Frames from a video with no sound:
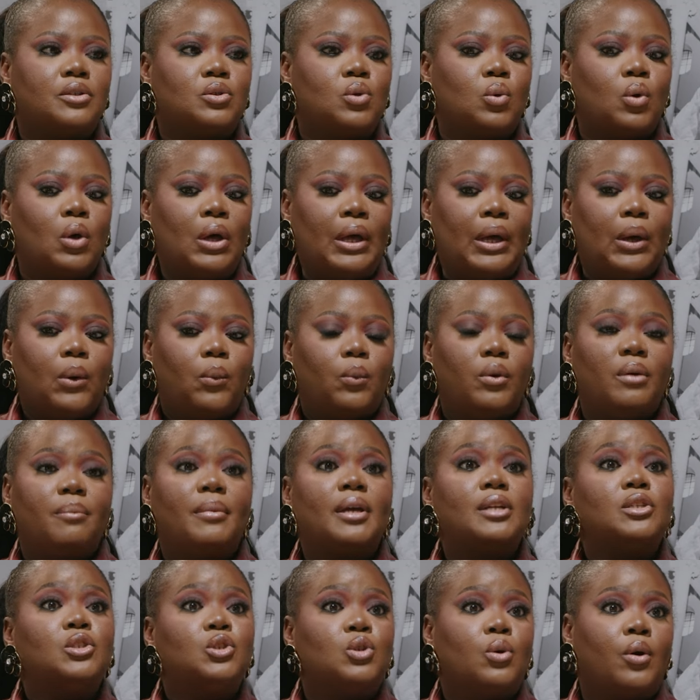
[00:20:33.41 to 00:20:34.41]
So
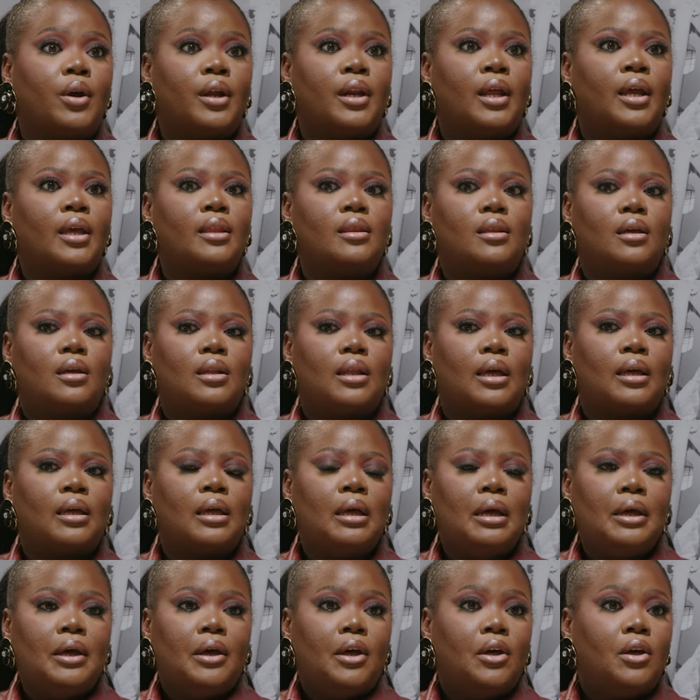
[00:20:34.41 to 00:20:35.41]
women joining, they're like,
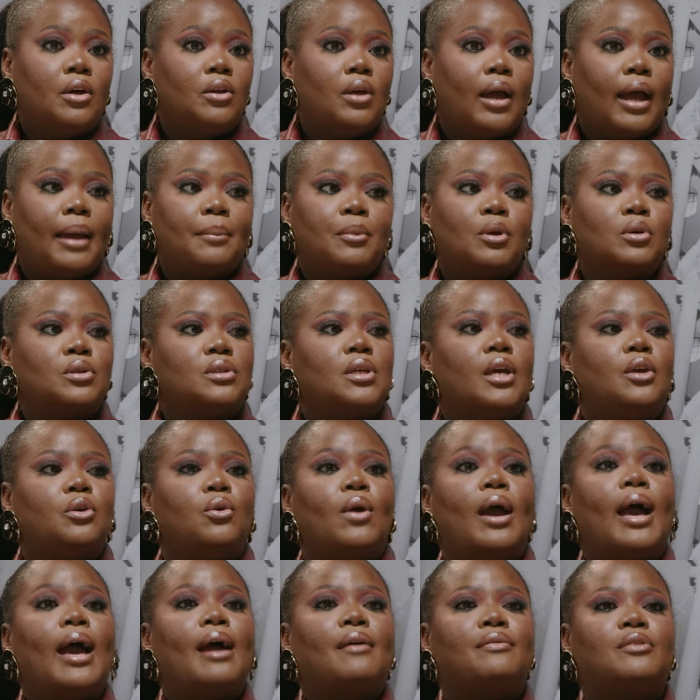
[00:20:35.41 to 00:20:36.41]
I'm not saying you
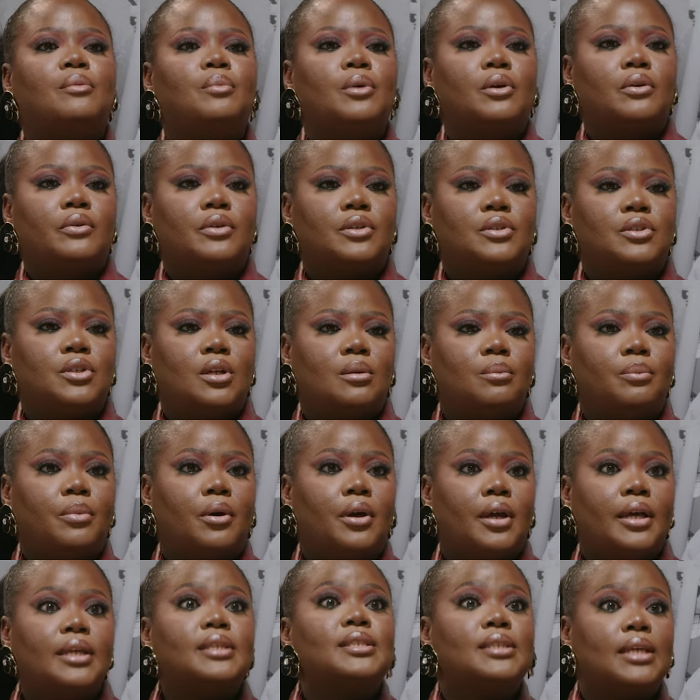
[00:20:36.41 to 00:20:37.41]
have to be a Christian,
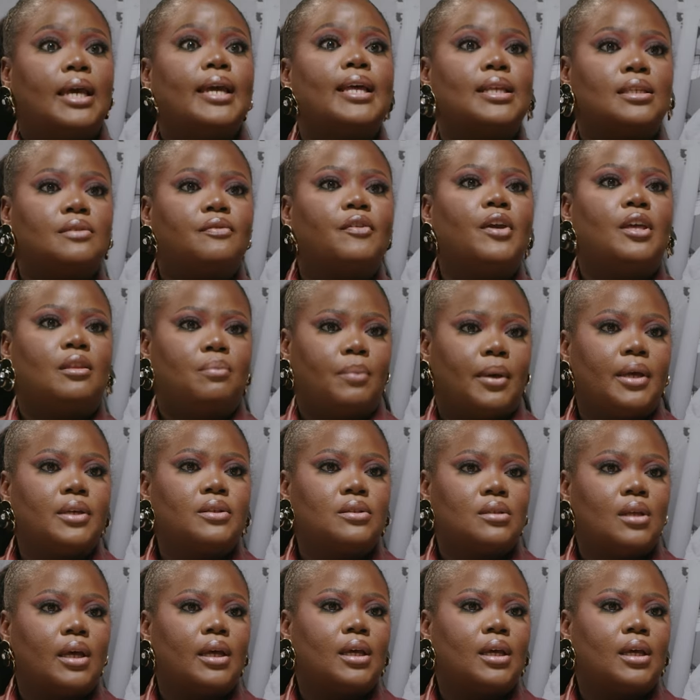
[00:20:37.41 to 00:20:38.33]
but it's faith-based.